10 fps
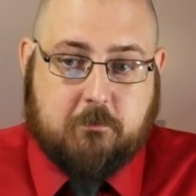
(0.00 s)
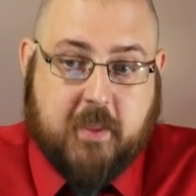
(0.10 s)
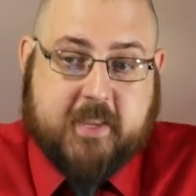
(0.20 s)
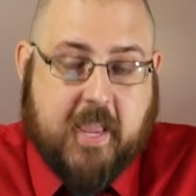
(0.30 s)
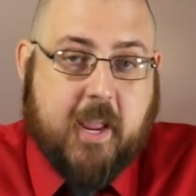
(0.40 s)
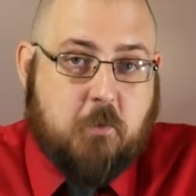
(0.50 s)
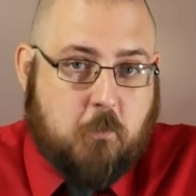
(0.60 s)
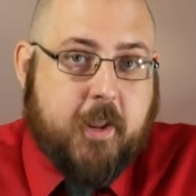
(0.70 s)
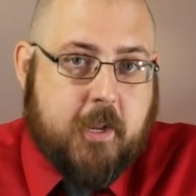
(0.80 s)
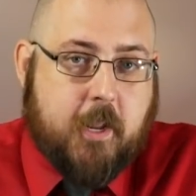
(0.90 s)
They
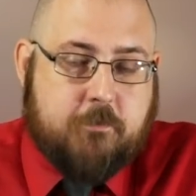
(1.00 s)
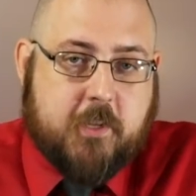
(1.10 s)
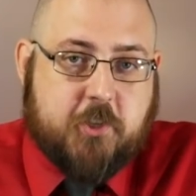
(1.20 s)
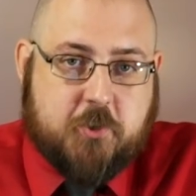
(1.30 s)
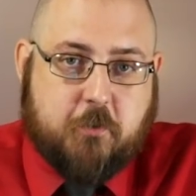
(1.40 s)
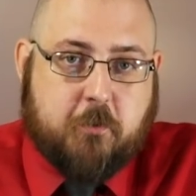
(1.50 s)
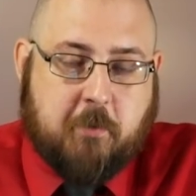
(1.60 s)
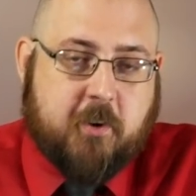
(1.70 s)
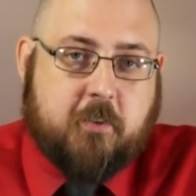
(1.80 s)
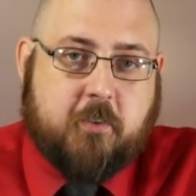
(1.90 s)
can win if they choose
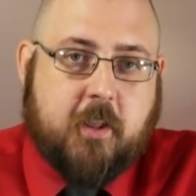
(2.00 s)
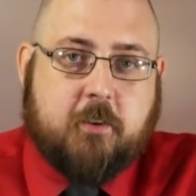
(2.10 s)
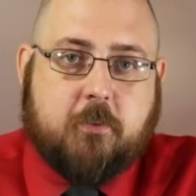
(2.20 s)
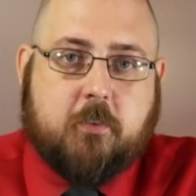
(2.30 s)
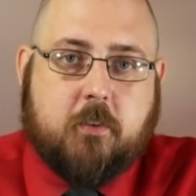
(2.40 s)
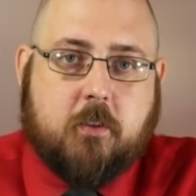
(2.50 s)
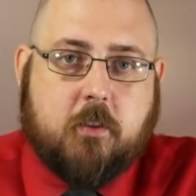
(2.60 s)
Bernie Sanders.